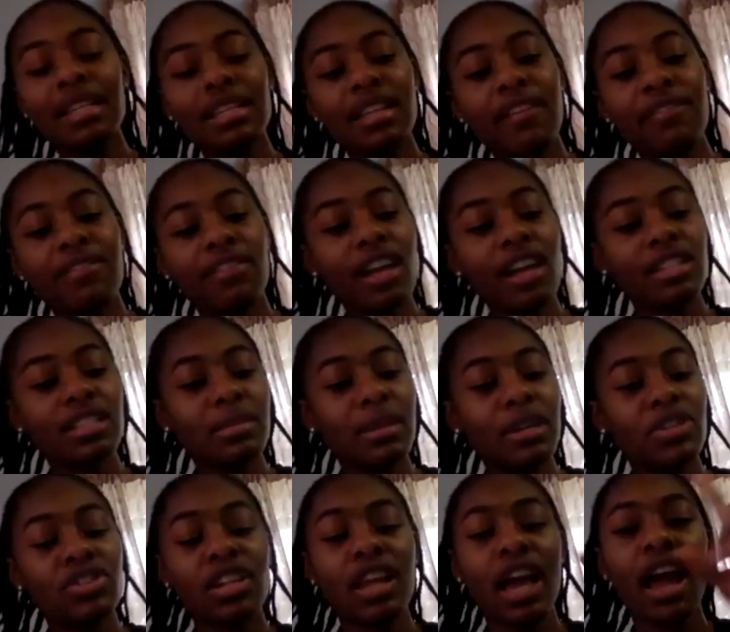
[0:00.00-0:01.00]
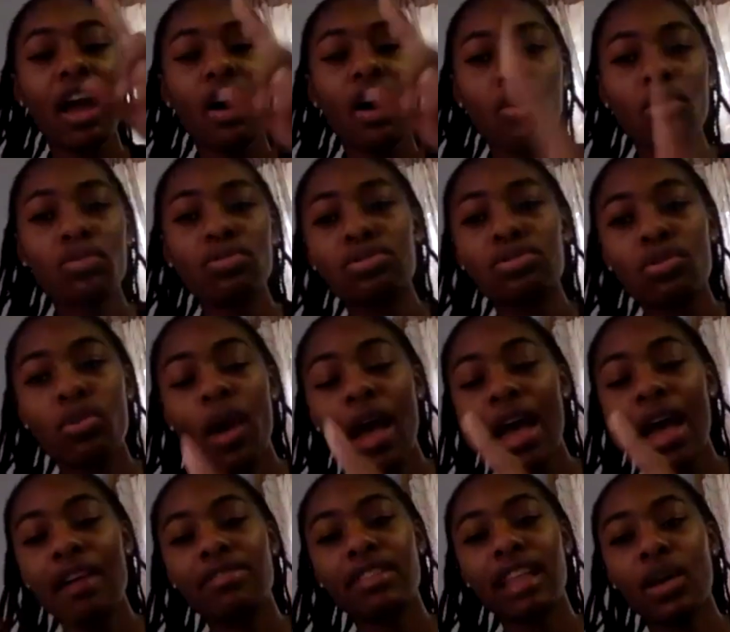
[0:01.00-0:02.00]
I forgot to mention. I
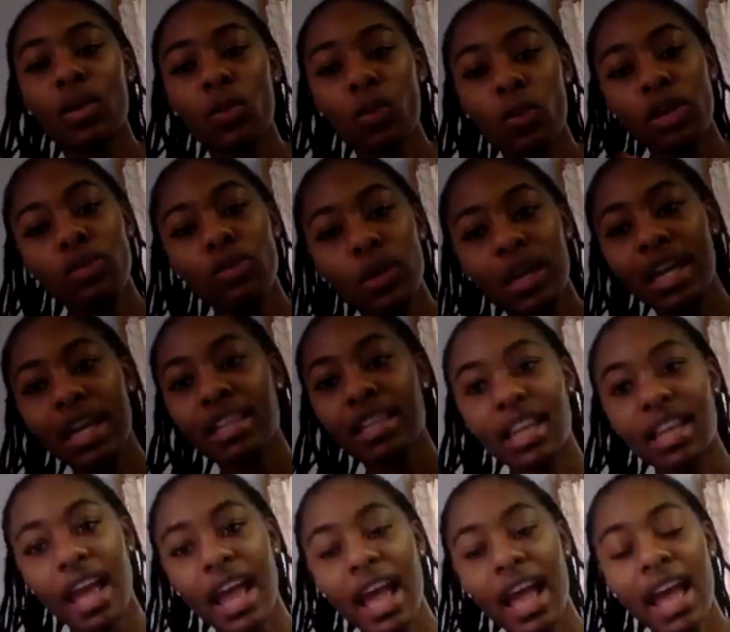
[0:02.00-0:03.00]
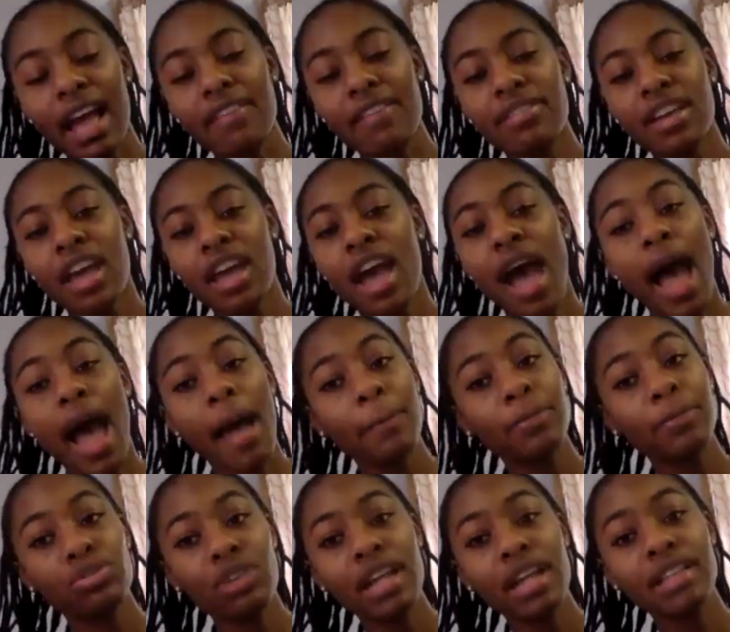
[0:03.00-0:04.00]
also have like one wig that I have.
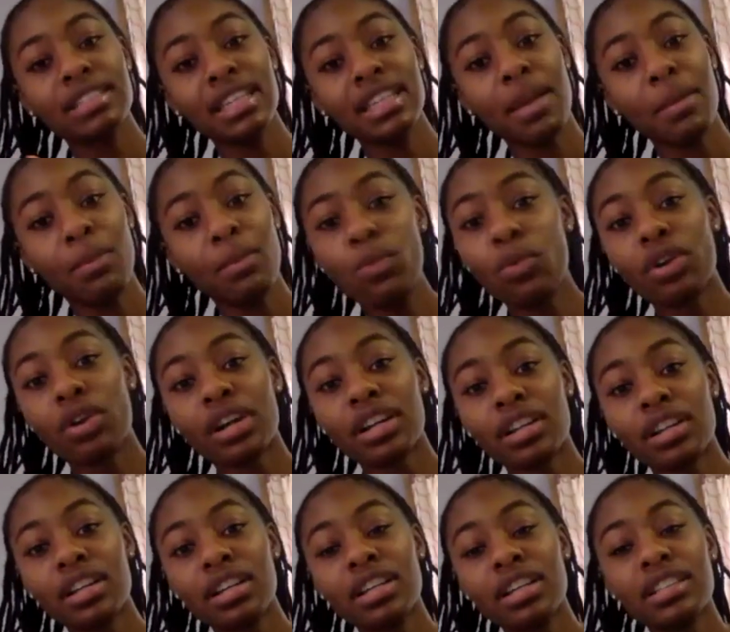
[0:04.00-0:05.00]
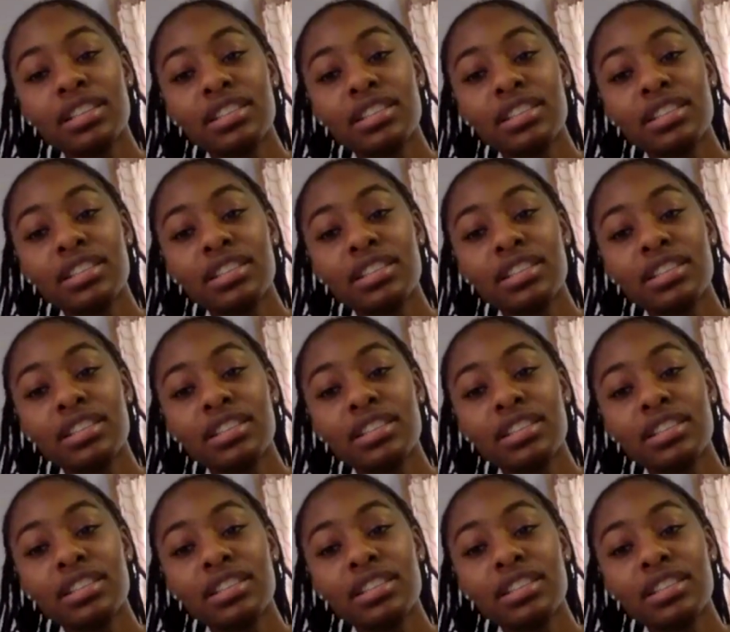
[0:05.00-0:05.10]
I'm trying to get more.